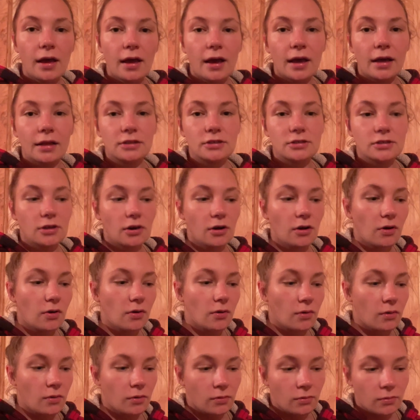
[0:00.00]
And
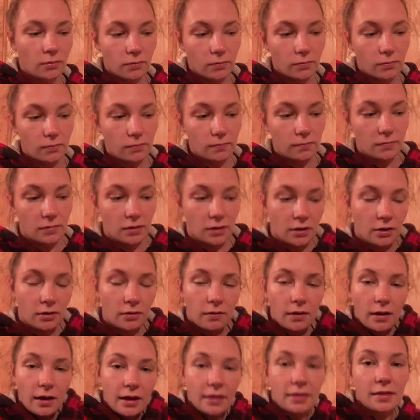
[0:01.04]
so, you know,
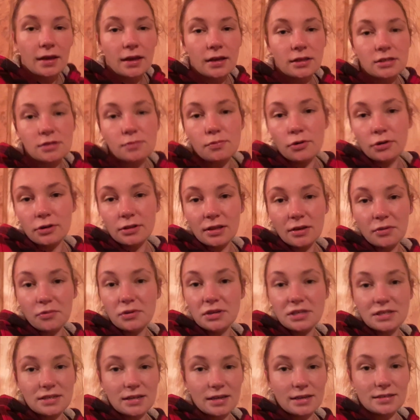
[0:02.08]
I think it's important that we
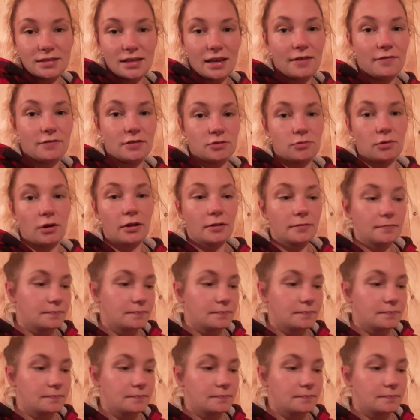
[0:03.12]
stay safe as well.